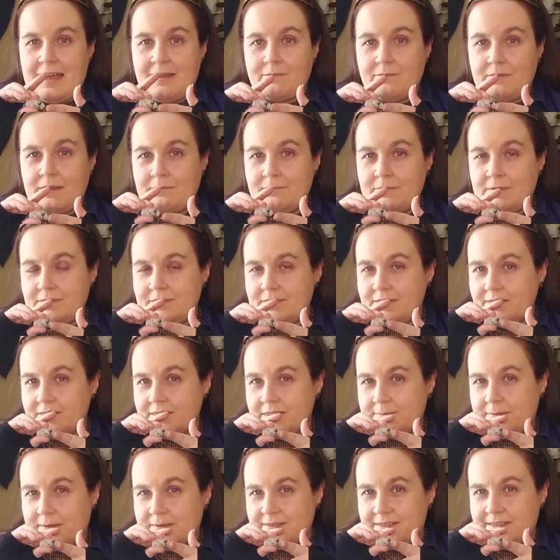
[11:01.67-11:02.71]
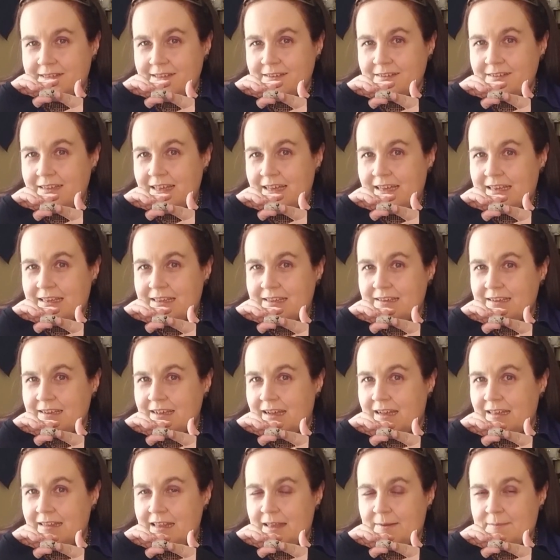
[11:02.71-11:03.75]
what Moonstone's supposed to look like,
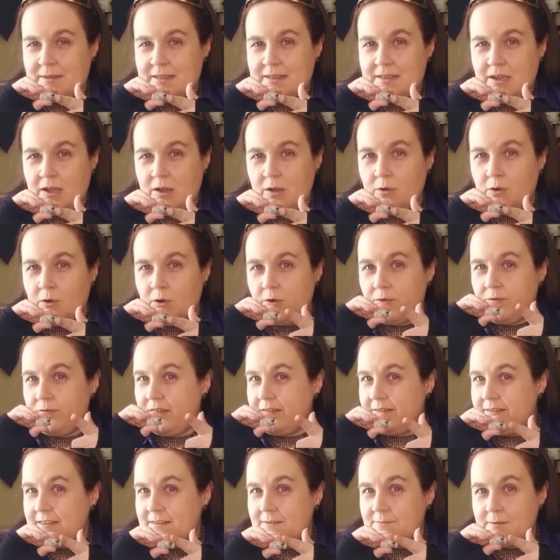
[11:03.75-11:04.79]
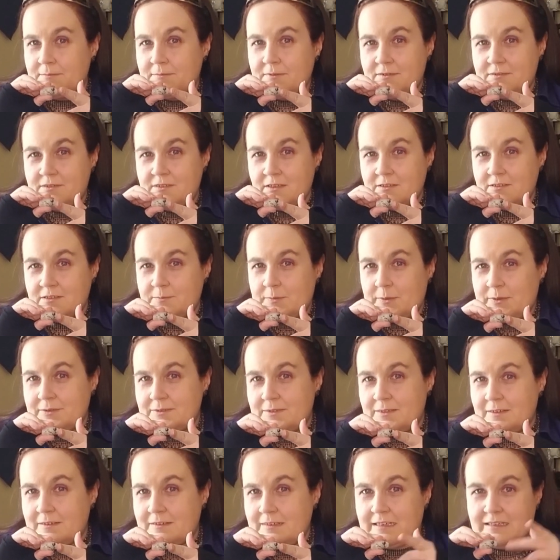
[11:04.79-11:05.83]
let me know. Or if this is what Moonstone's supposed
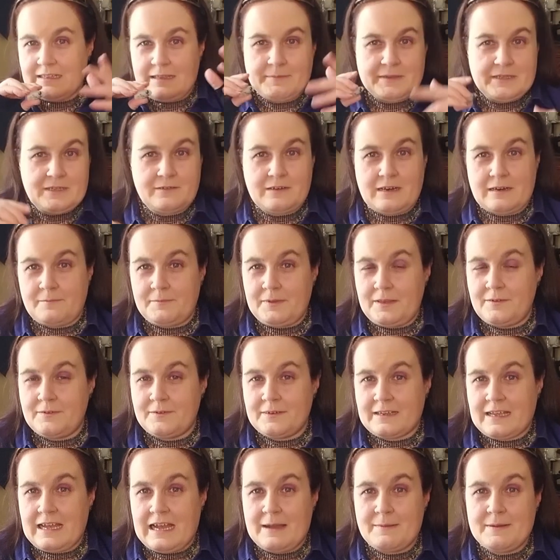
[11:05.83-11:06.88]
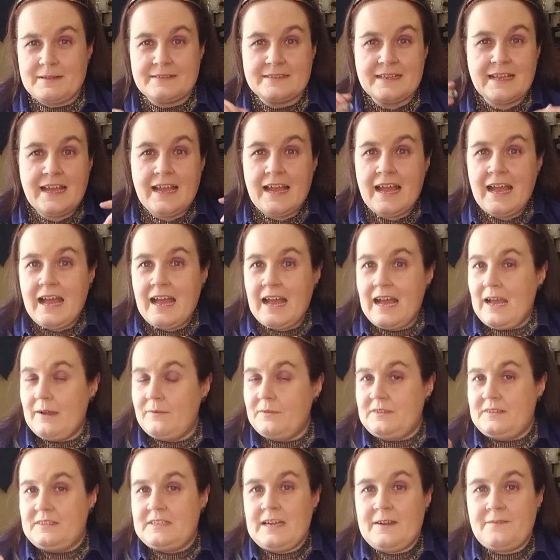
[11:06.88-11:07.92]
to look like, let me know down below in the comments. I
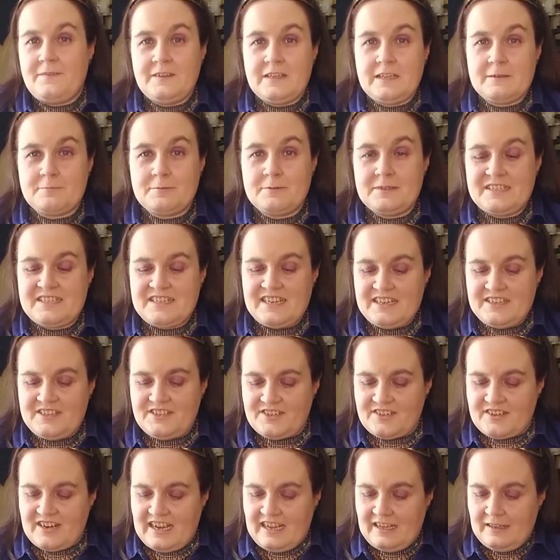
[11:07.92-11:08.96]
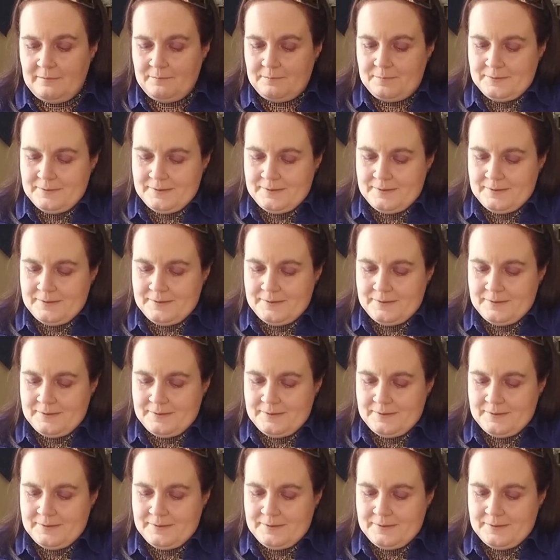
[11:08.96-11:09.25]
would definitely appreciate your help.